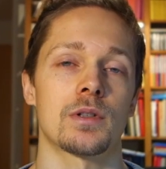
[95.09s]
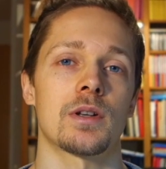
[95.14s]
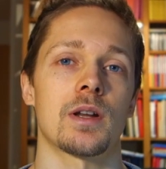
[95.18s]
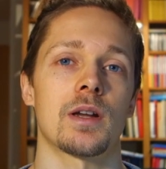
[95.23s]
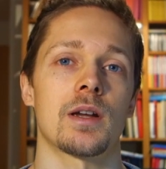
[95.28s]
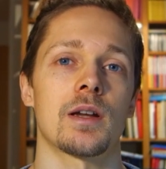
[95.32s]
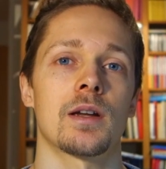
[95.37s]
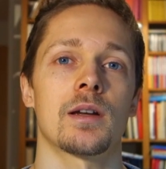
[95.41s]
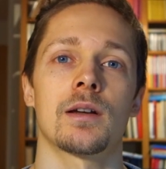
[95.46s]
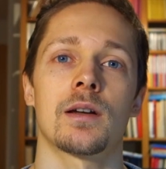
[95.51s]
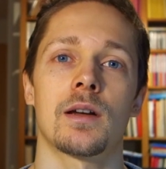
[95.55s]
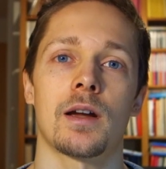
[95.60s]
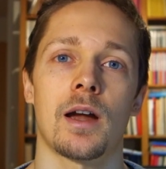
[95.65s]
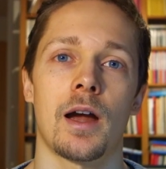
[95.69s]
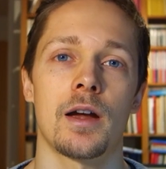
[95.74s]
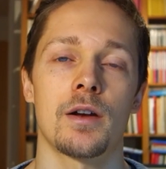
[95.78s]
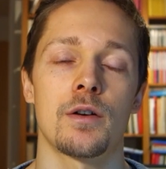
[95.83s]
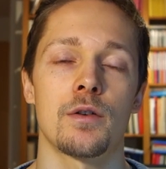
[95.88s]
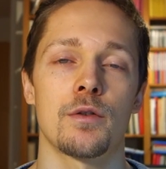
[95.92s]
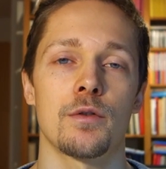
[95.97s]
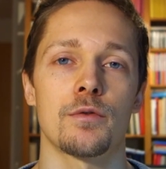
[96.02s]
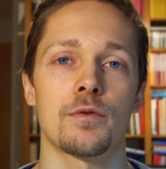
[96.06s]
They
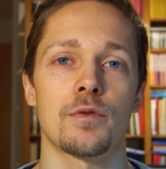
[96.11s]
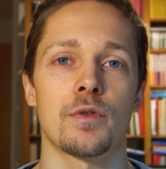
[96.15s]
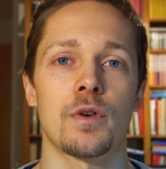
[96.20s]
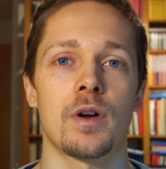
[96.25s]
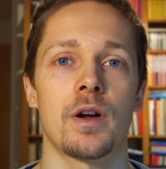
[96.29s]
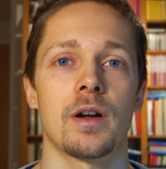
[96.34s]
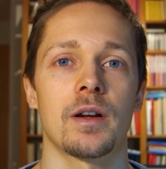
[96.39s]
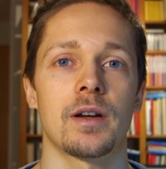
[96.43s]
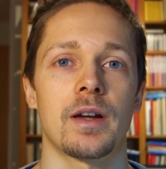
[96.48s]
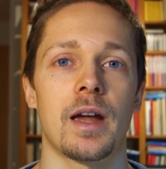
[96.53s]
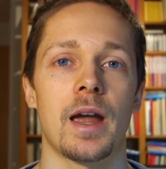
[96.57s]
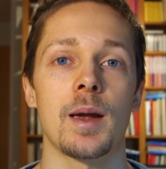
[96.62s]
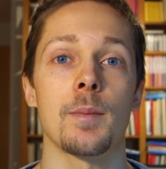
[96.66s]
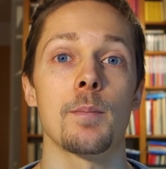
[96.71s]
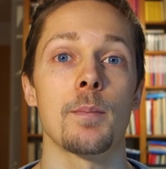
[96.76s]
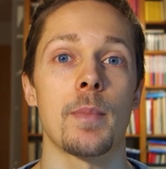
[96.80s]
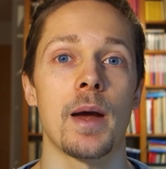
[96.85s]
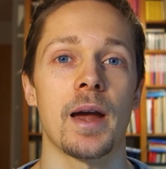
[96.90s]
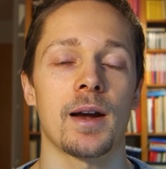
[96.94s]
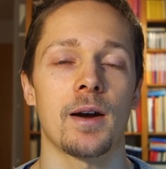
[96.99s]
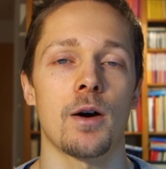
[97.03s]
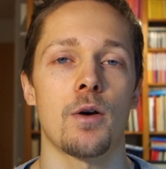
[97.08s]
kind of came
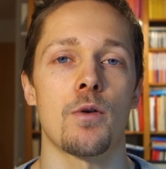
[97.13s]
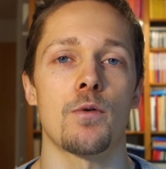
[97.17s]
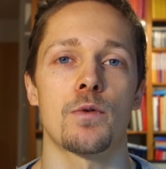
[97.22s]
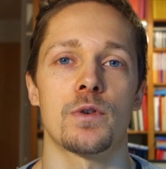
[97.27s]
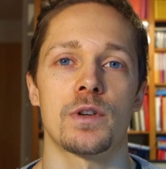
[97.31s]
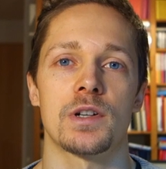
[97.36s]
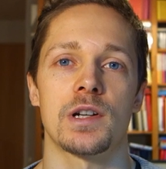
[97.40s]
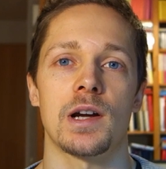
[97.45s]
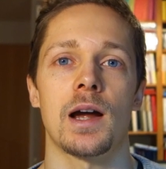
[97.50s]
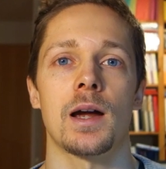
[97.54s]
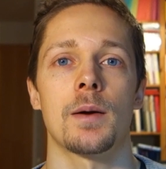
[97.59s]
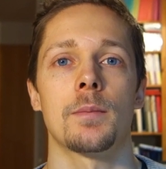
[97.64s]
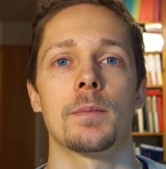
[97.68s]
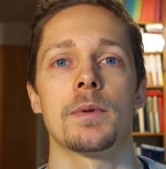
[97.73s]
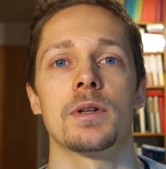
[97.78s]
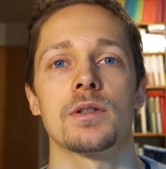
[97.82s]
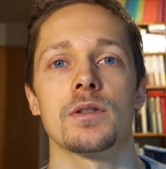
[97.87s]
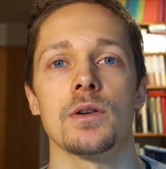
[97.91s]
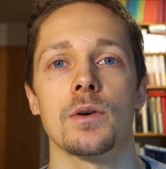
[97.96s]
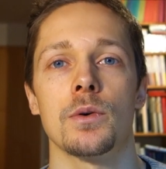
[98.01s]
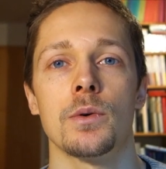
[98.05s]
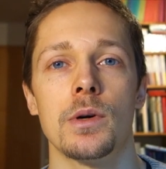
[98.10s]
back over time. And
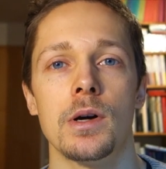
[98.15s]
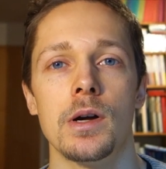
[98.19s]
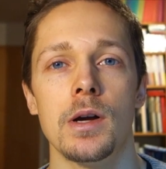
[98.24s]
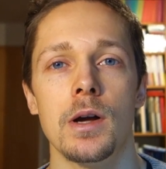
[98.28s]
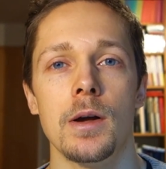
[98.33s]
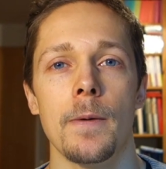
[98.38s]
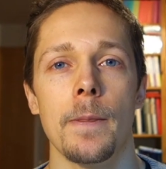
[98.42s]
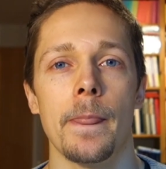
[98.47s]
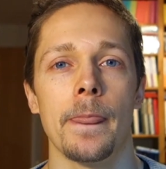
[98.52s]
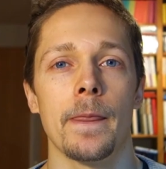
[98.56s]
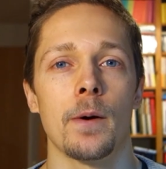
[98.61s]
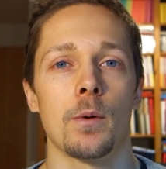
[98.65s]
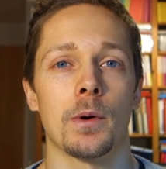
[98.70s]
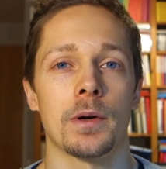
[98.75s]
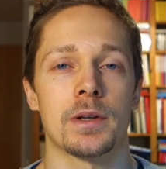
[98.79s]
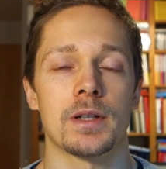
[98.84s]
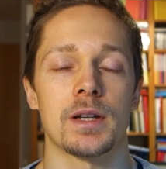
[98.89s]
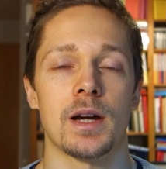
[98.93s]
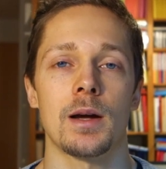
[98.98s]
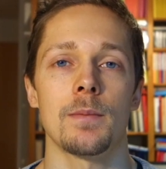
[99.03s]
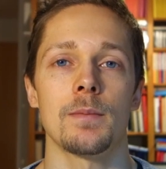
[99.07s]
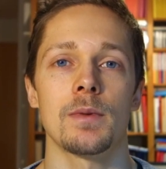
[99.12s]
so what
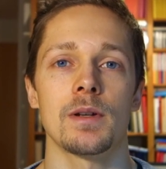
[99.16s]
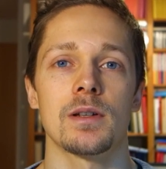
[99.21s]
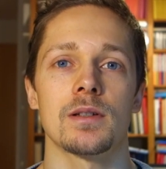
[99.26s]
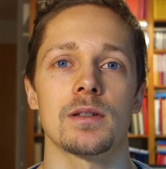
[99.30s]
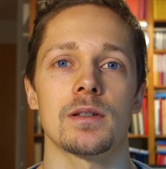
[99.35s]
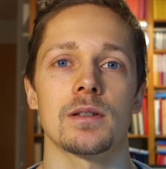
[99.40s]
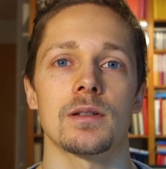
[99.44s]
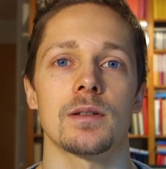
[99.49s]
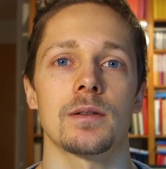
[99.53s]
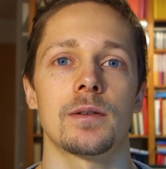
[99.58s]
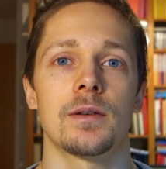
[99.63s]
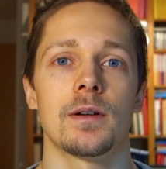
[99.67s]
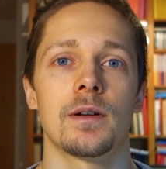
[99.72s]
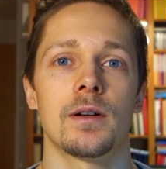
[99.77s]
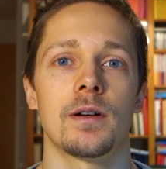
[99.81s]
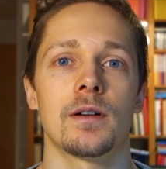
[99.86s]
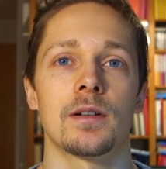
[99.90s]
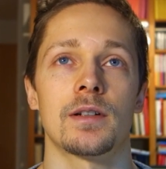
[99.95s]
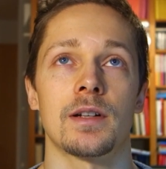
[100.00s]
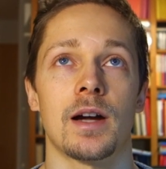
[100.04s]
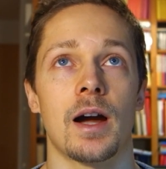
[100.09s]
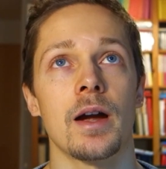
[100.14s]
timeless
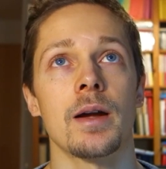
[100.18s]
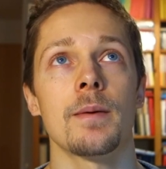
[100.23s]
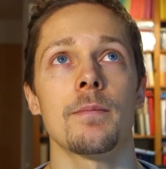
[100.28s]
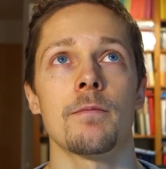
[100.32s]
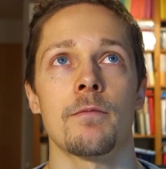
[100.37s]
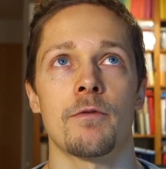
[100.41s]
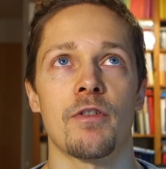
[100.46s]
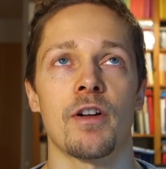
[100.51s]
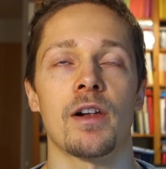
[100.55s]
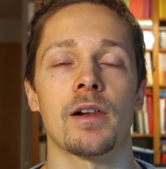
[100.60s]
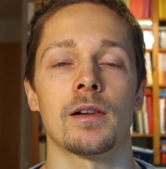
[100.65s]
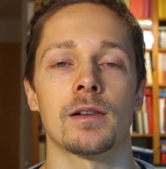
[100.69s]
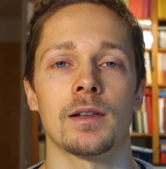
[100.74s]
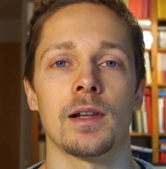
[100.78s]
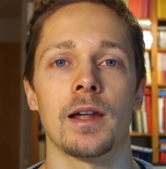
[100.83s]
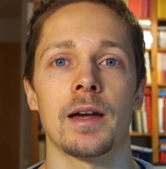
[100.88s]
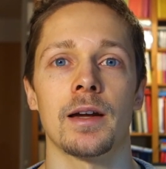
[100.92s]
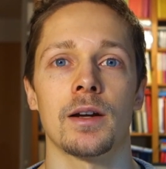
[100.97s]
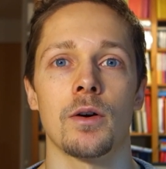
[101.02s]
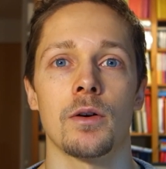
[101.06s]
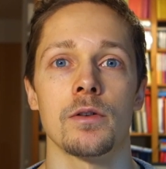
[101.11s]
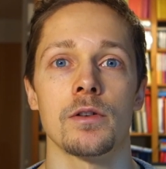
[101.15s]
time felt
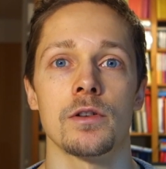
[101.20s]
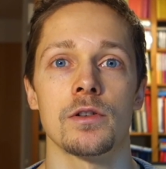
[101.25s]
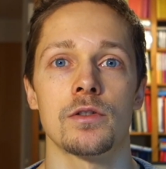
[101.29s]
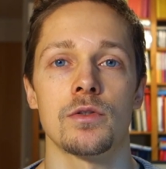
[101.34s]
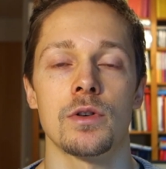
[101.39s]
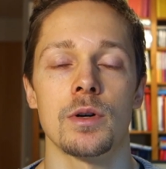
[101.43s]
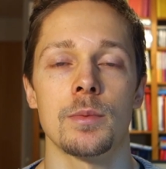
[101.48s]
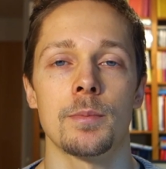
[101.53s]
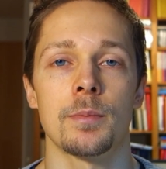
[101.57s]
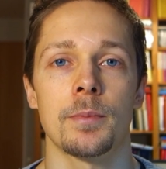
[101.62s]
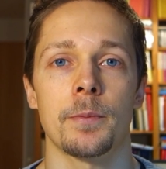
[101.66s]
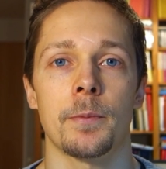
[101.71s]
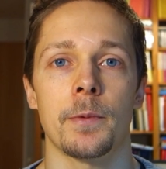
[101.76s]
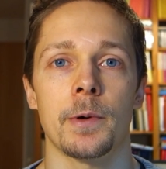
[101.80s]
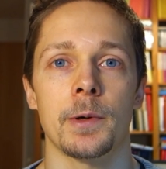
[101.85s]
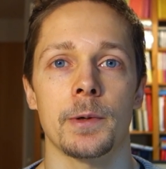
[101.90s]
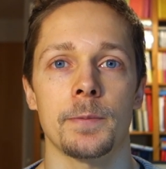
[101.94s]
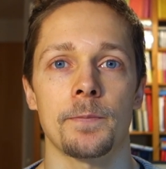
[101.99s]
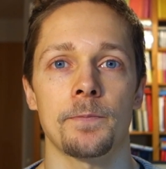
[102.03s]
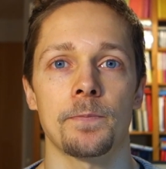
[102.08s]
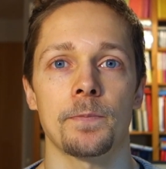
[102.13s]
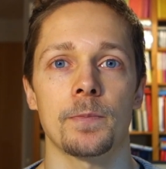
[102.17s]
like on a trip
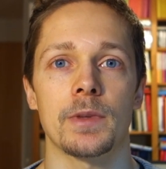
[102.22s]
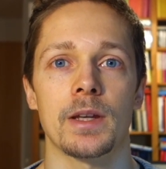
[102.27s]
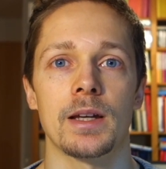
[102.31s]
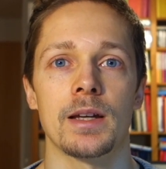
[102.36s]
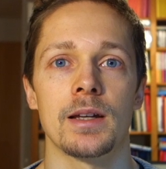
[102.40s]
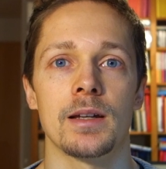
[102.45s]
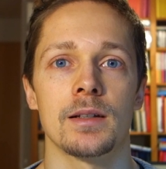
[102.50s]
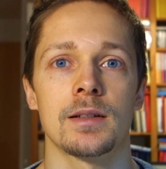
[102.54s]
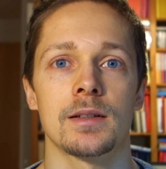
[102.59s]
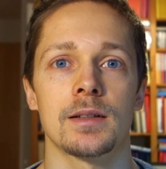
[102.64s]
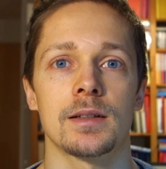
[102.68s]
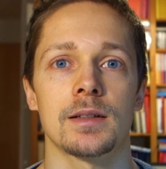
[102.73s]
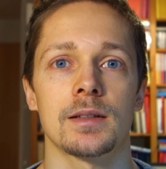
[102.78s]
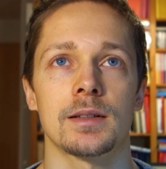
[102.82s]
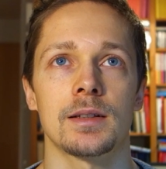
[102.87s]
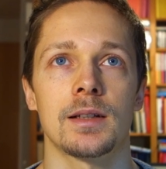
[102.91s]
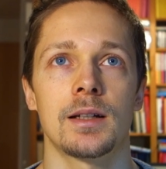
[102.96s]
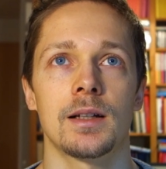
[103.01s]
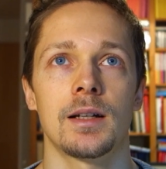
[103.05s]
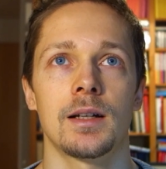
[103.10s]
is,